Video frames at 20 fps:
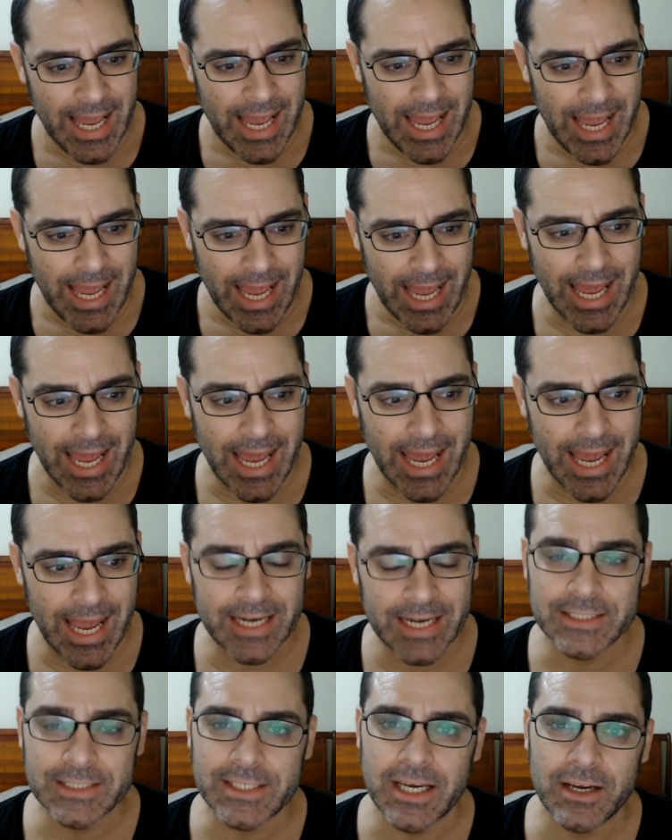
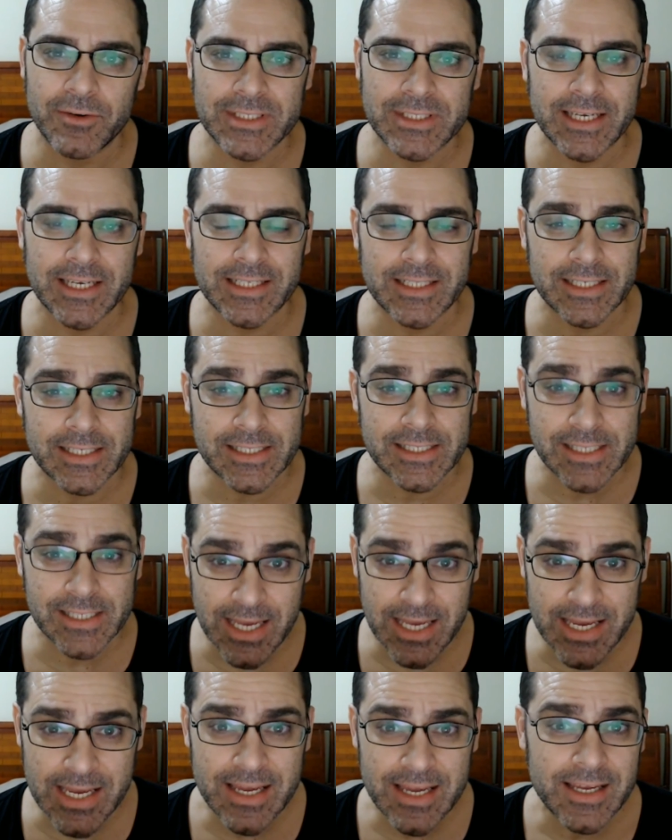And as I always like to
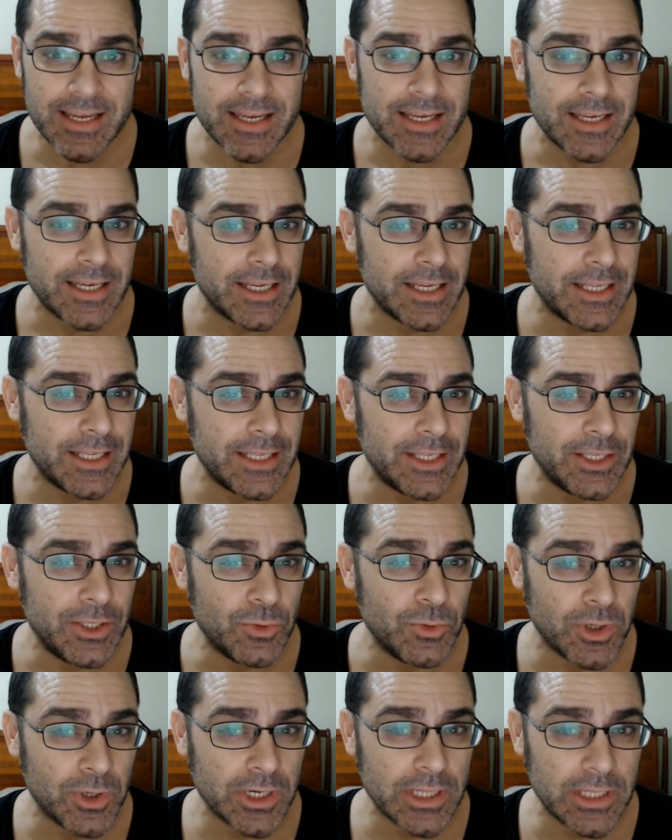say,
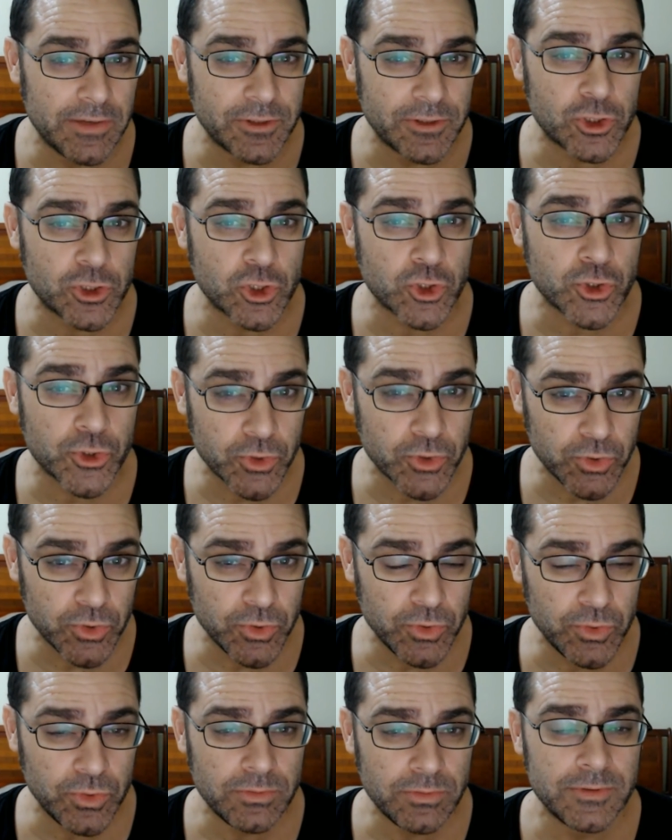you want to live as
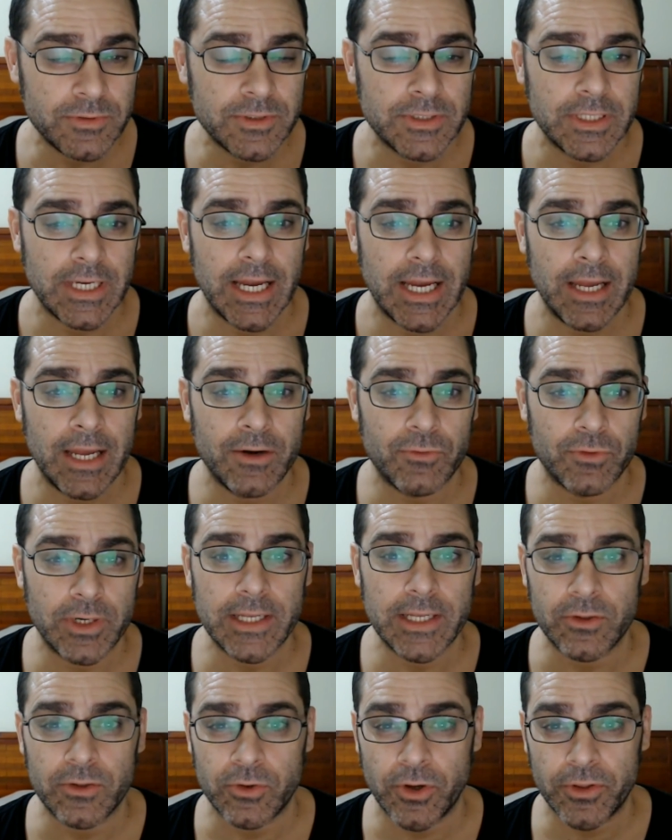true and
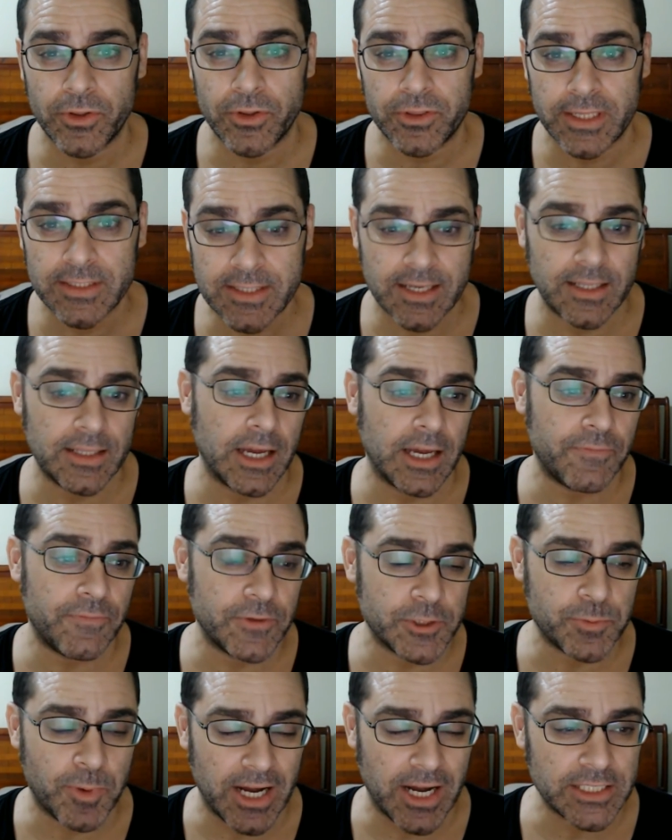real and authentic a life
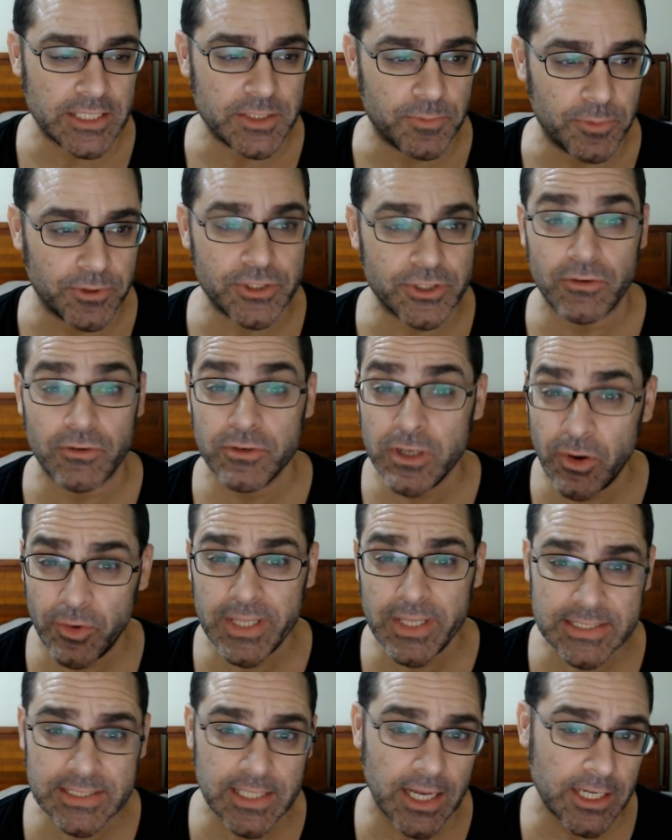as possible. So knowing
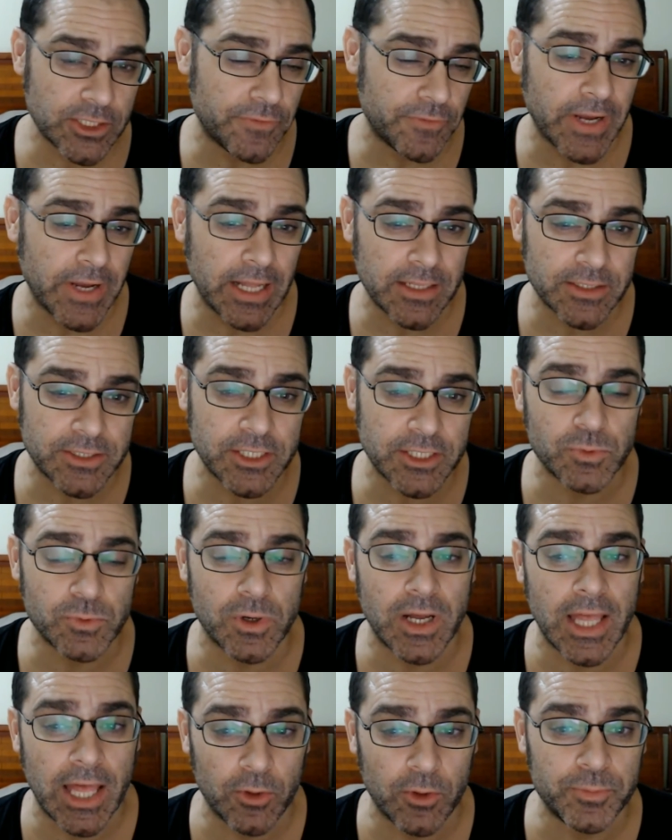these logical fallacies
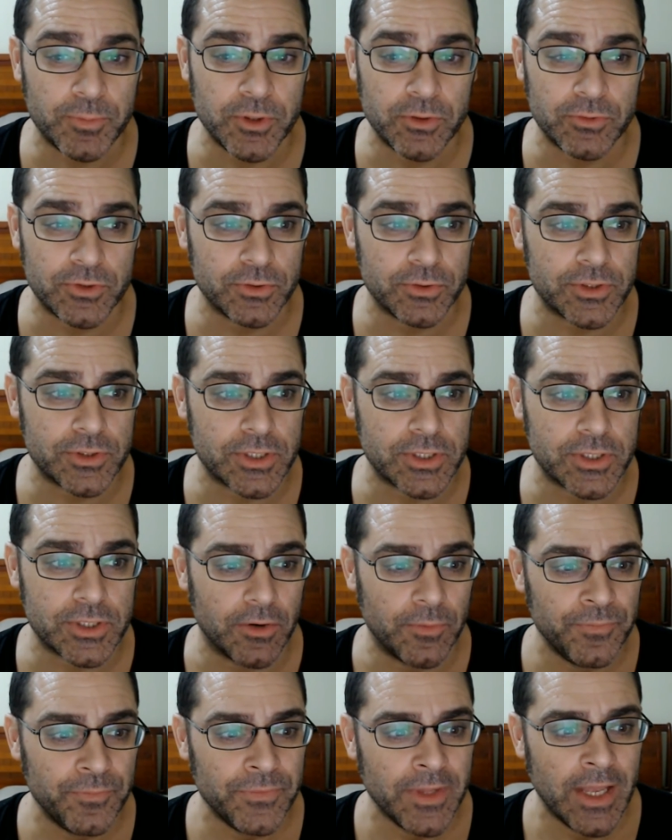will help you do so.